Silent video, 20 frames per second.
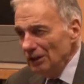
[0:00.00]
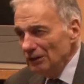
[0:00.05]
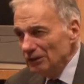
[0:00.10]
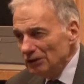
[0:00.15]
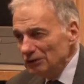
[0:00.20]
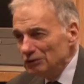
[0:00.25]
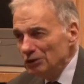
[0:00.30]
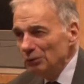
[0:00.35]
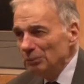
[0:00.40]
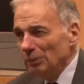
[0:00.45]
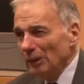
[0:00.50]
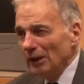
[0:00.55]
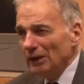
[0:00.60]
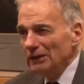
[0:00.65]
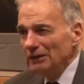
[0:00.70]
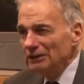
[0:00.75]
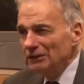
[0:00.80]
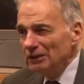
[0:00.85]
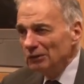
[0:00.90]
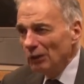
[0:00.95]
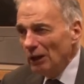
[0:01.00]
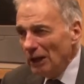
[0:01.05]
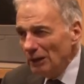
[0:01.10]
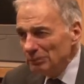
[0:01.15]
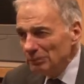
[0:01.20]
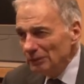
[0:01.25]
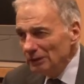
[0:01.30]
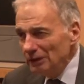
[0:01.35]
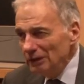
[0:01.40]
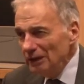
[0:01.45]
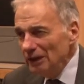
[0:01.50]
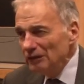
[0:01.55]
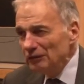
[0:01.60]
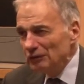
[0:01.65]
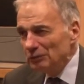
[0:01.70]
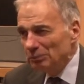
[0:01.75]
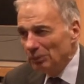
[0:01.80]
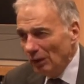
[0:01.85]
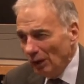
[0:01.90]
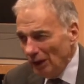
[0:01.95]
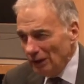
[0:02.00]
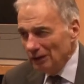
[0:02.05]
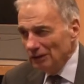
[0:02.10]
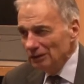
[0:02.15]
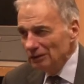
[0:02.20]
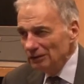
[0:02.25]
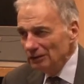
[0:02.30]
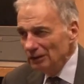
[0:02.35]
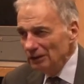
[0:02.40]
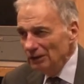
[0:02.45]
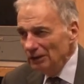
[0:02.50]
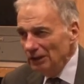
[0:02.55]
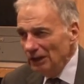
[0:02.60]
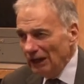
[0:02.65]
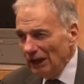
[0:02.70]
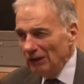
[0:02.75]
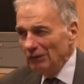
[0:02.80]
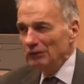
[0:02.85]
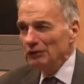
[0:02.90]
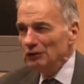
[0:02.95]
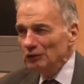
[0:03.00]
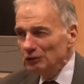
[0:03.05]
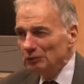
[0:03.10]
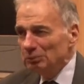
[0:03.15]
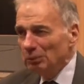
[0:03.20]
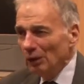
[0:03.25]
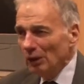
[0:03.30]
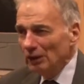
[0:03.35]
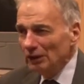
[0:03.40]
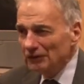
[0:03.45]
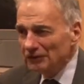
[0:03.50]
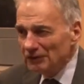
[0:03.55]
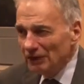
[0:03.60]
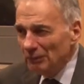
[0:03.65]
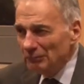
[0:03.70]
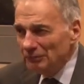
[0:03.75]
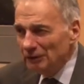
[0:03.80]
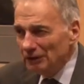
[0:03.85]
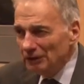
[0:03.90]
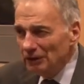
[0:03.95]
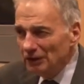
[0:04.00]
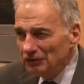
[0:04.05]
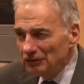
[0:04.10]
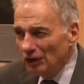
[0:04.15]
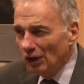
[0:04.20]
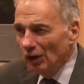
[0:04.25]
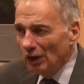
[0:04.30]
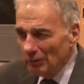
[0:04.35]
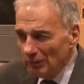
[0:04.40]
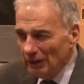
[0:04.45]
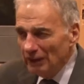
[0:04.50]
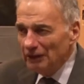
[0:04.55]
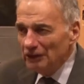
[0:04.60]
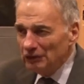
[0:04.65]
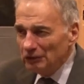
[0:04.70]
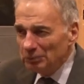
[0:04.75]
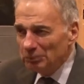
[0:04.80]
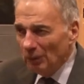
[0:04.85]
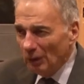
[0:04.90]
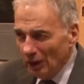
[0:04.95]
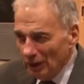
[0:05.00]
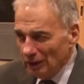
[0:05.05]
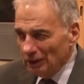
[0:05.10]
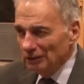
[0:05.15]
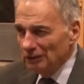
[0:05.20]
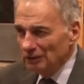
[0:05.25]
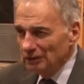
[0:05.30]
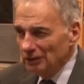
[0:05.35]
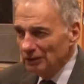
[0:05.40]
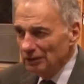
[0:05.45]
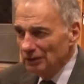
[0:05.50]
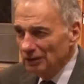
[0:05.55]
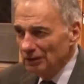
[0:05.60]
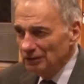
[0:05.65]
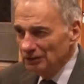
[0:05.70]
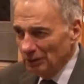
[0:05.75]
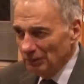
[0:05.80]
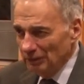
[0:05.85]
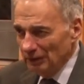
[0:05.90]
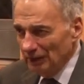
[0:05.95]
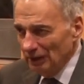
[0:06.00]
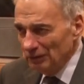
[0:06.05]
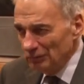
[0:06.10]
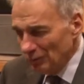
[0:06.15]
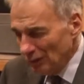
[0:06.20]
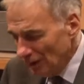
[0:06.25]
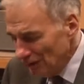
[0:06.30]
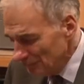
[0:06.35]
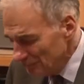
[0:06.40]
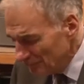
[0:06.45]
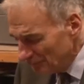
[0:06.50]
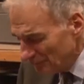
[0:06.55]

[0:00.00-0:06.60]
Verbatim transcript: The two party duopoly is spoiled. How do you spoil something that's already spoiled to begin with?